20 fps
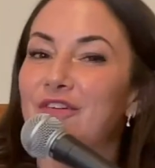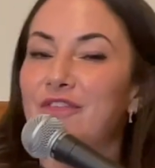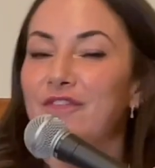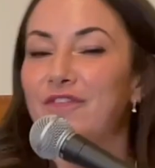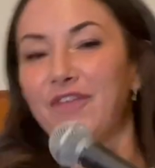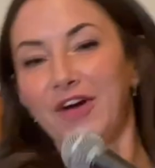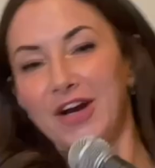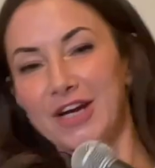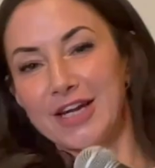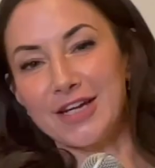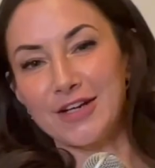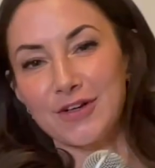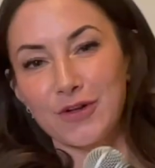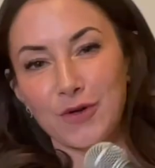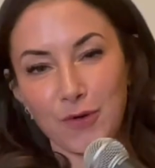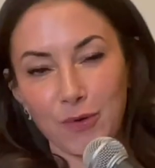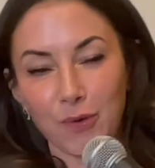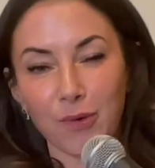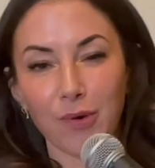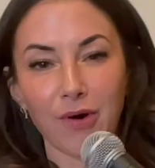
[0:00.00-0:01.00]
and funny and
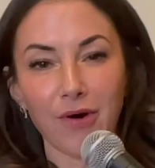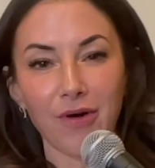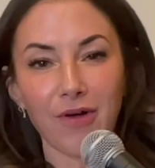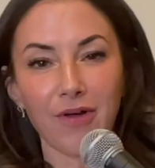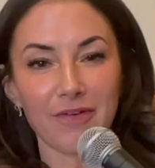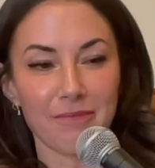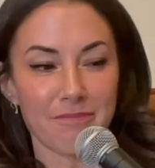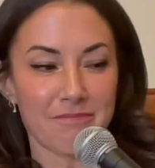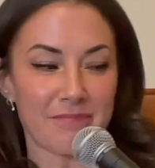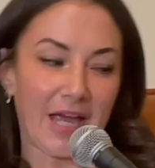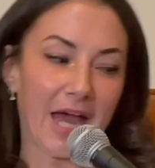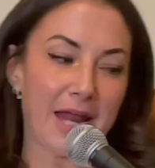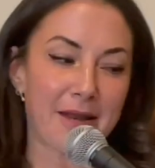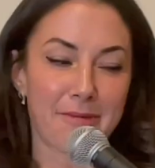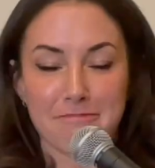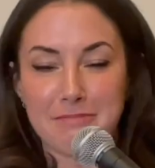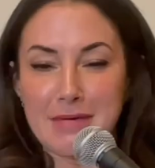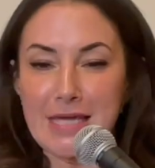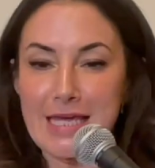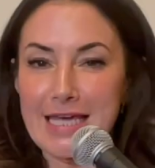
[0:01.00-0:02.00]
cool and kind
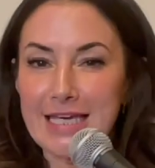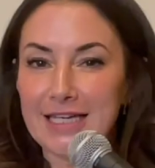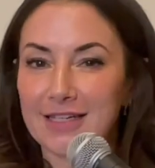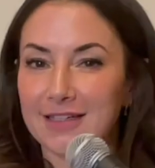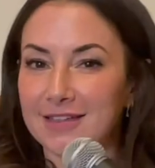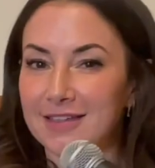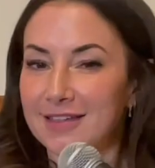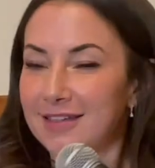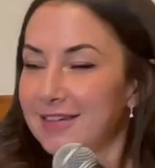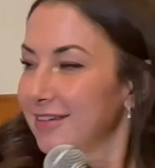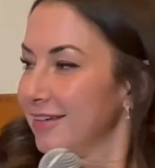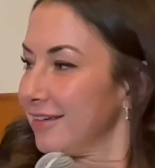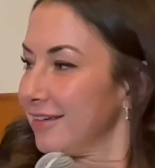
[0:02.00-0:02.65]
of mean.